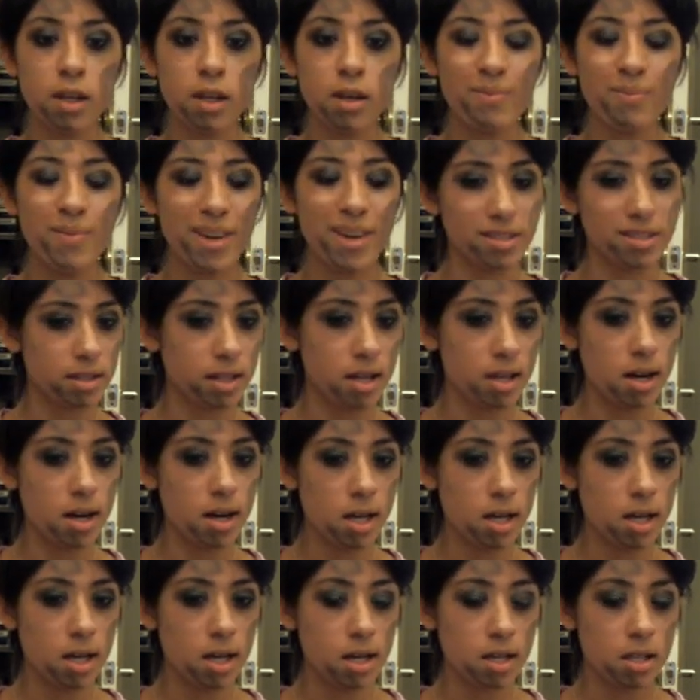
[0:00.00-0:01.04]

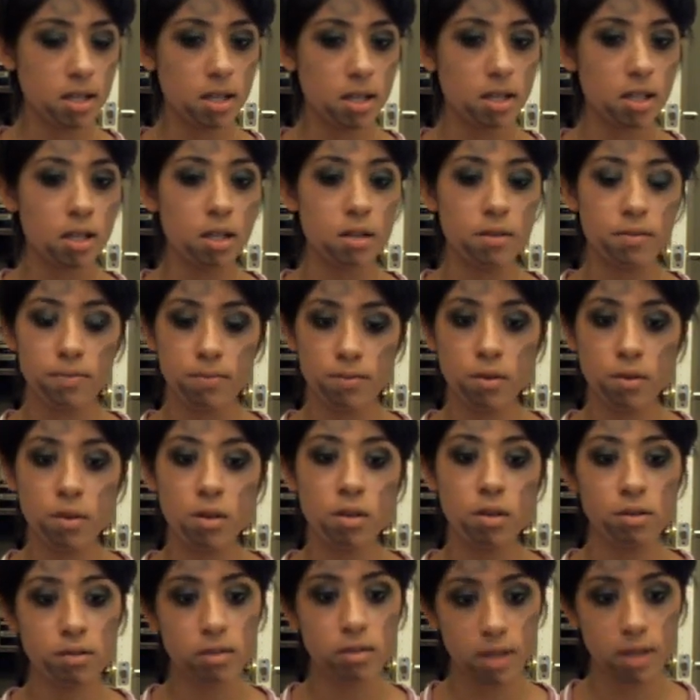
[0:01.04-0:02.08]
mascara, if
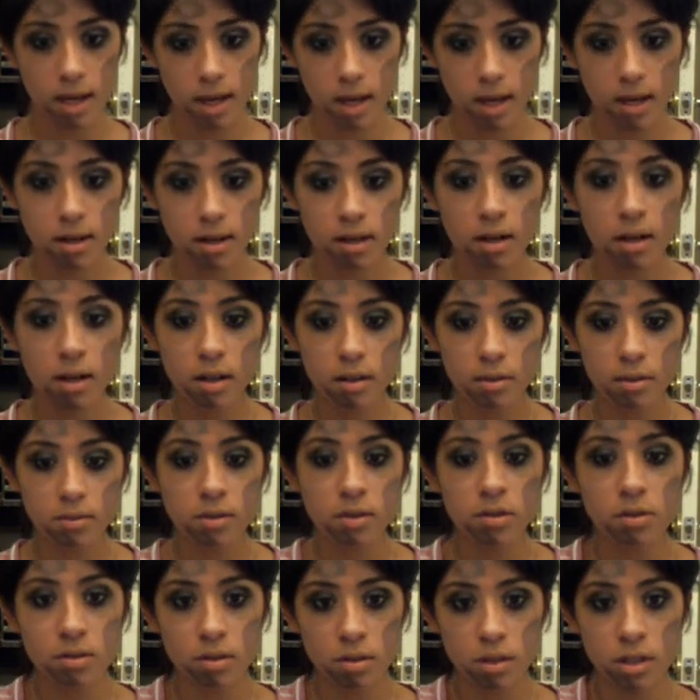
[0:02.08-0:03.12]
girls can.
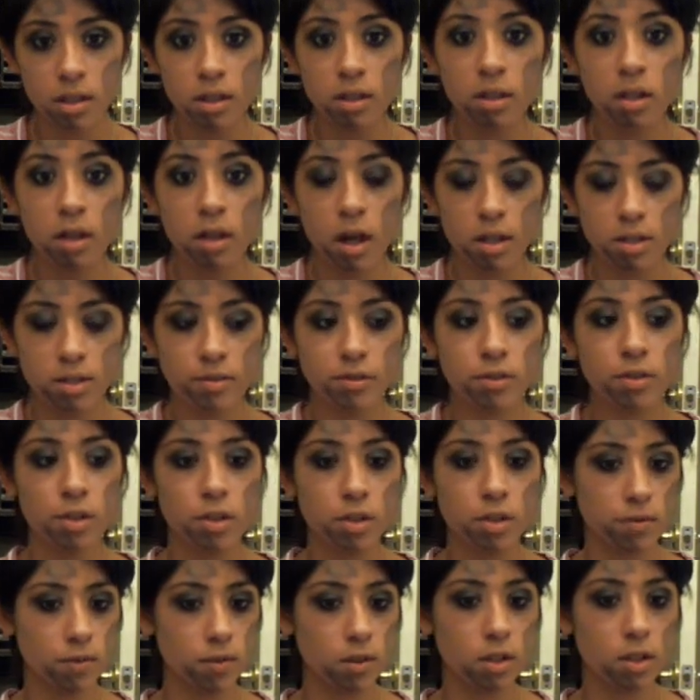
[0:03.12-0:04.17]
Usually lots of
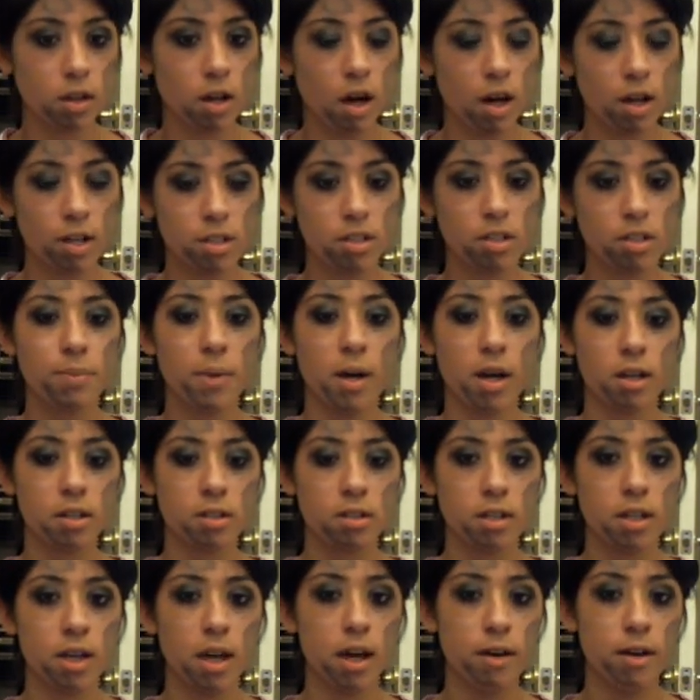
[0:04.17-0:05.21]
girls for their costume
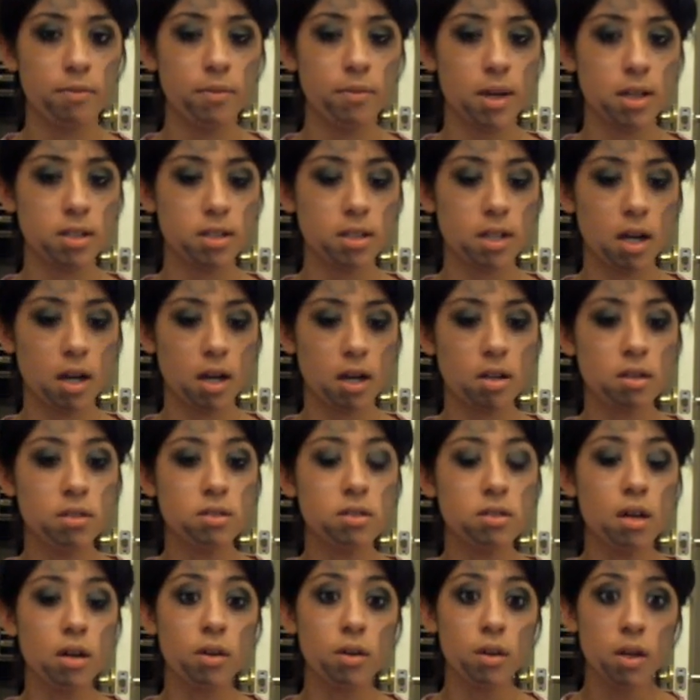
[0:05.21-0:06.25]
actually have mascara,
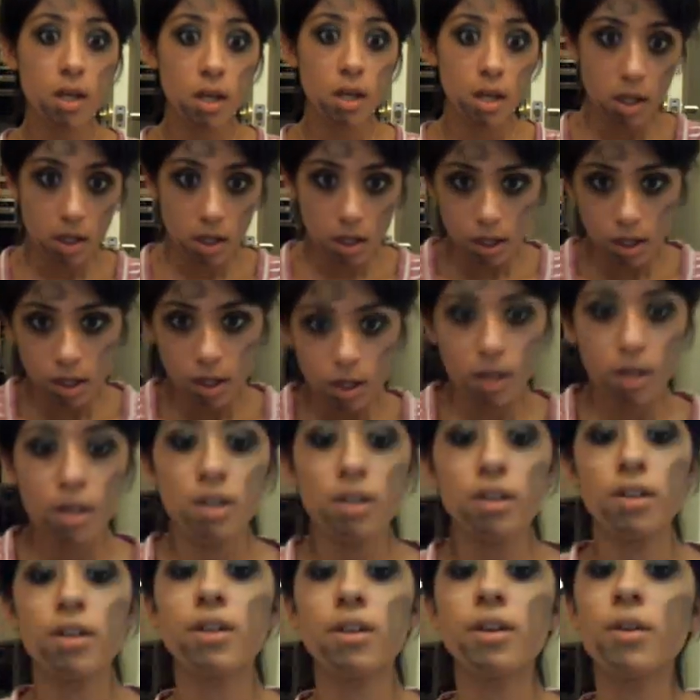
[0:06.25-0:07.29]
so
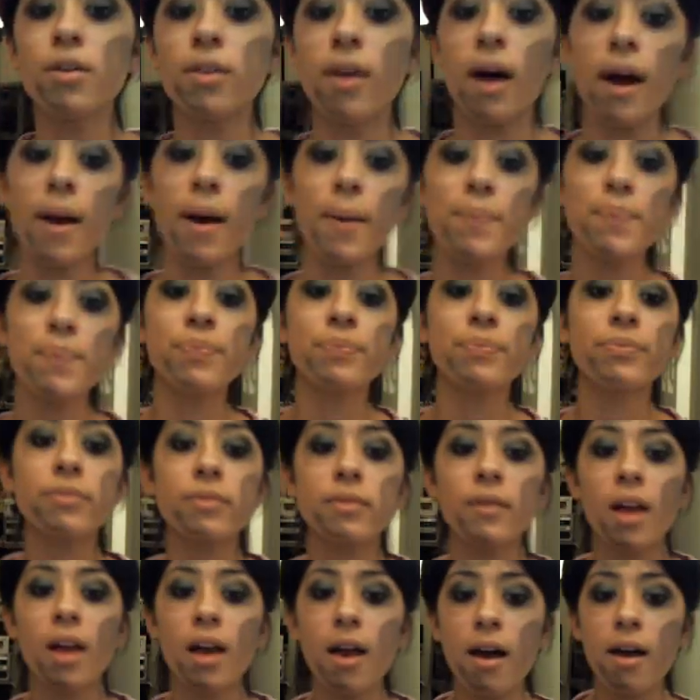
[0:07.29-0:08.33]
you can do that.
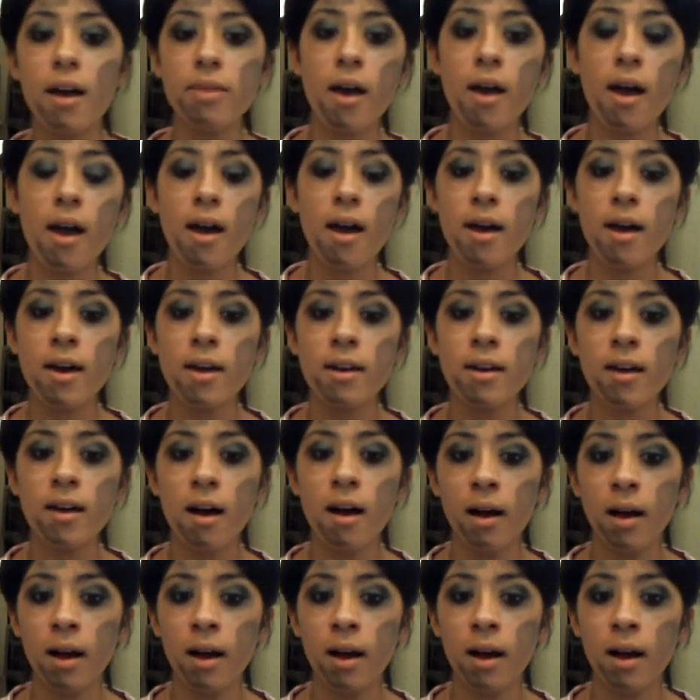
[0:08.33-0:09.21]
And then